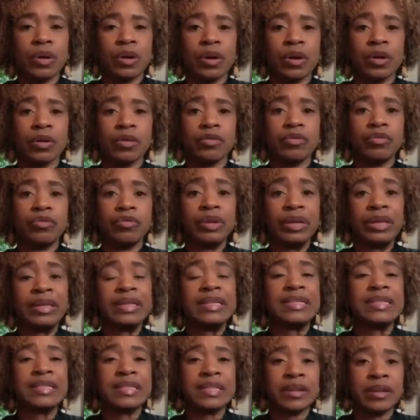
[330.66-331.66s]
are
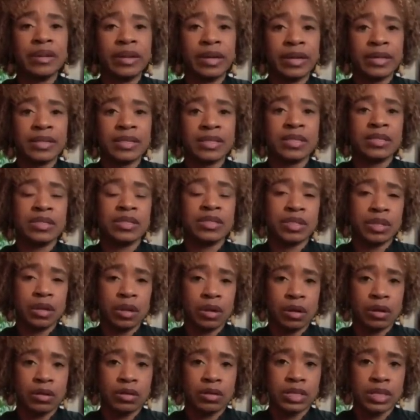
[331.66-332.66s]
really serious
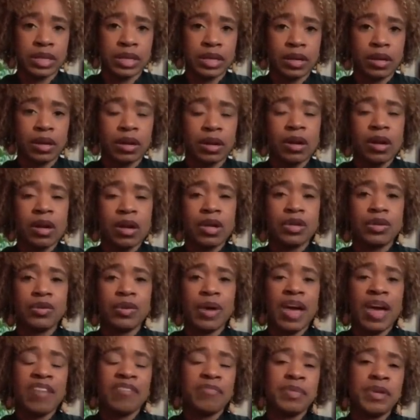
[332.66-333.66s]
concerns here. You
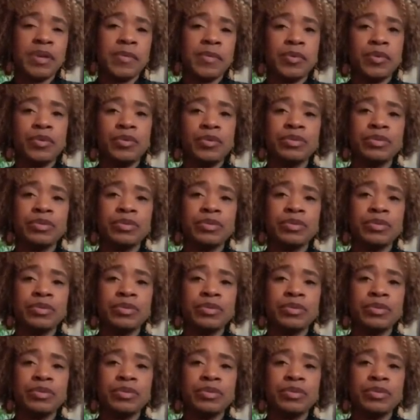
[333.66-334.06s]
have people who